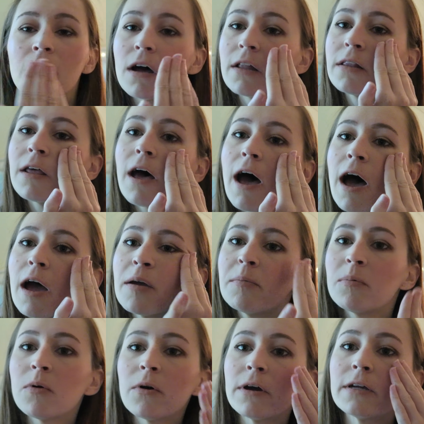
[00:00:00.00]
on the high
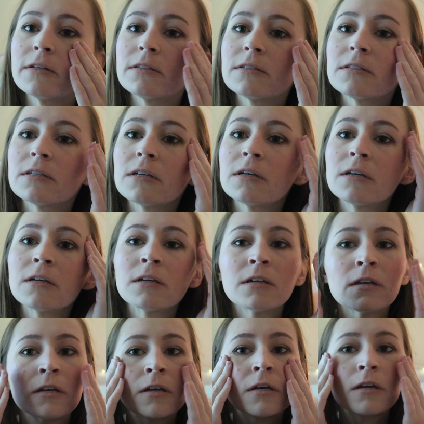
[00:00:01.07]
points
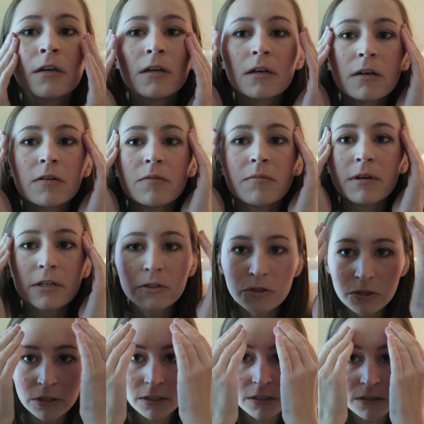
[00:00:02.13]
on my
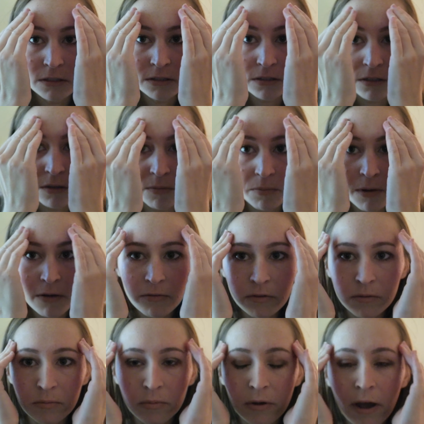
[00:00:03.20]
cheeks, above
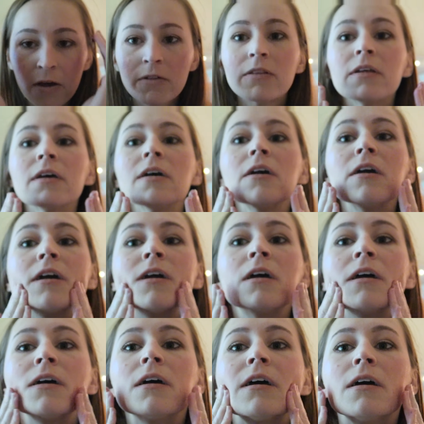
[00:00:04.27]
the brow there,
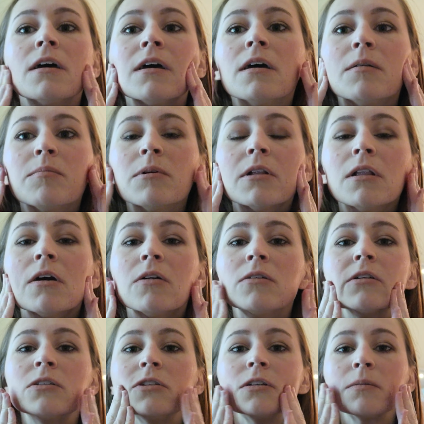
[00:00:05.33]
and below
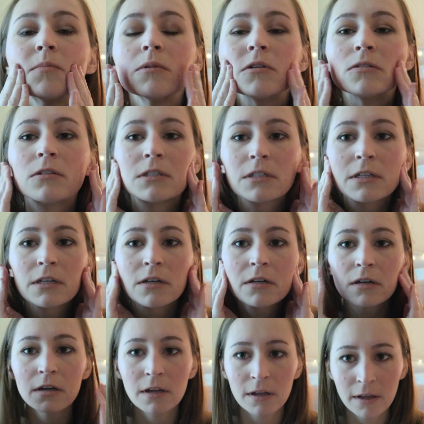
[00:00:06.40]
the cheekbones
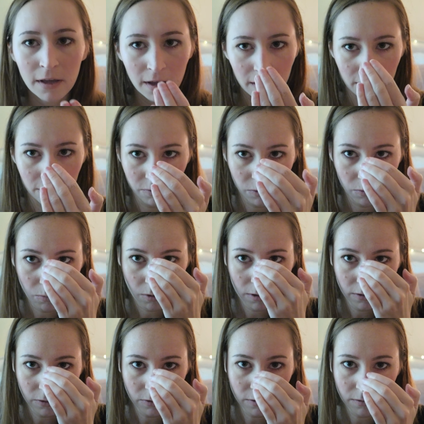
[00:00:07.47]
here. And if you
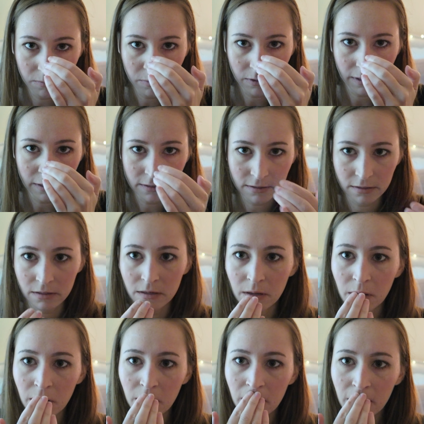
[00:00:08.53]
want, you can place it
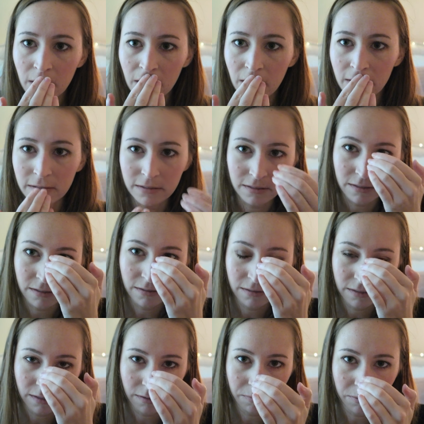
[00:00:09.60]
on the
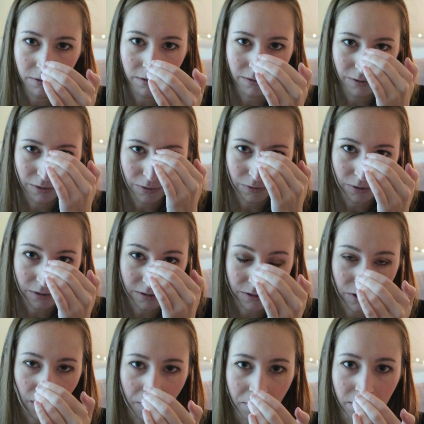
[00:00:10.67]
tip of the nose, on the
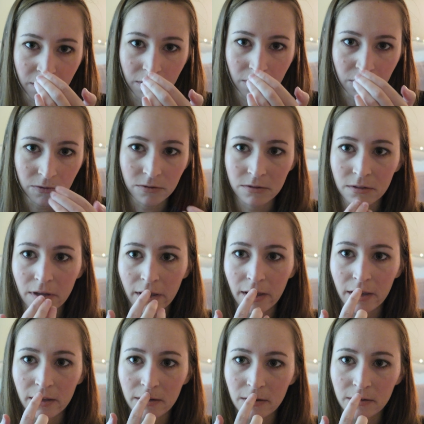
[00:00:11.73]
top of the nose,
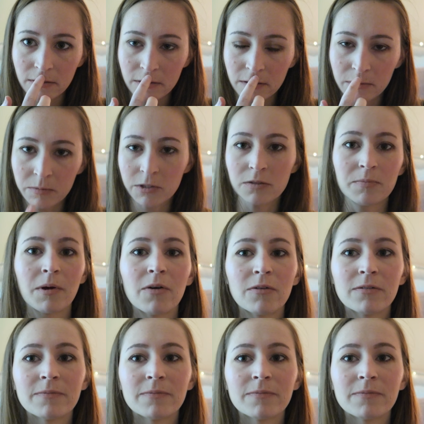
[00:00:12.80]
and on the cupid's bow.